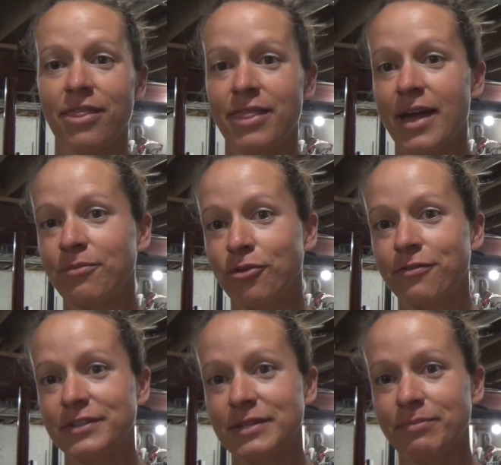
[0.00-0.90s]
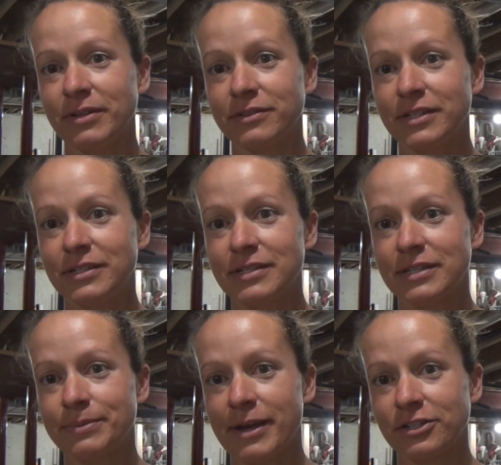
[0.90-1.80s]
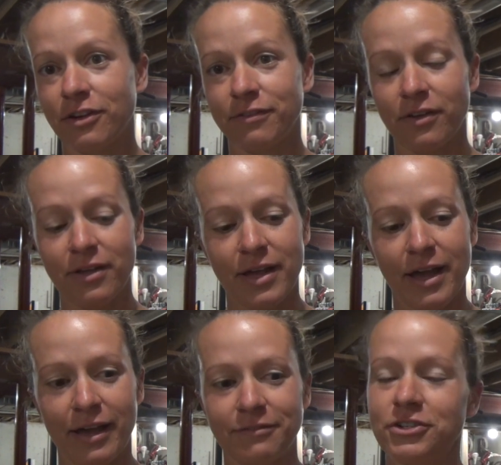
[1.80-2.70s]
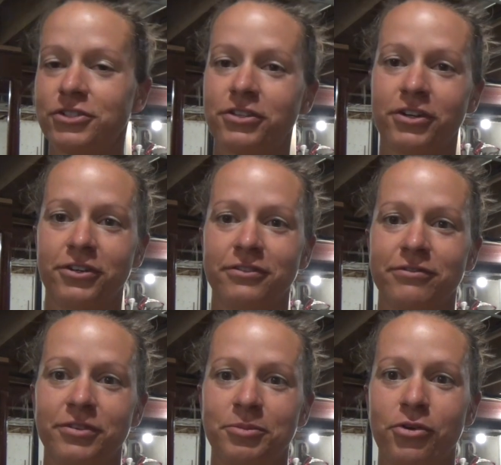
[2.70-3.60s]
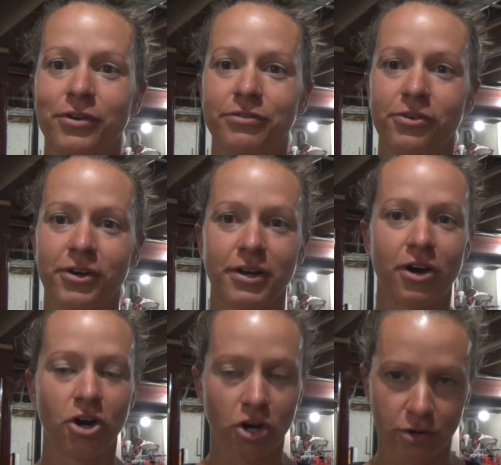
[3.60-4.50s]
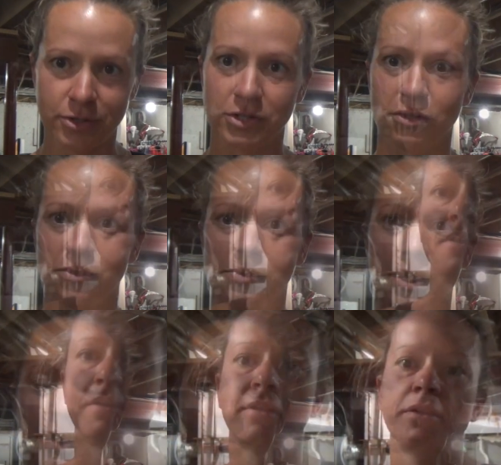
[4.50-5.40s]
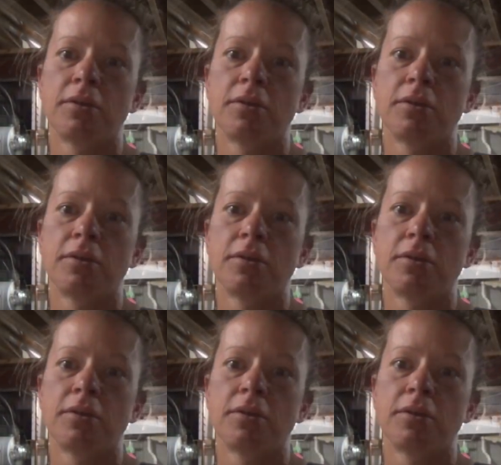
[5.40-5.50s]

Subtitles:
that move isn't built into six-pack shuffle. I've just learned from Core 4 to always include that.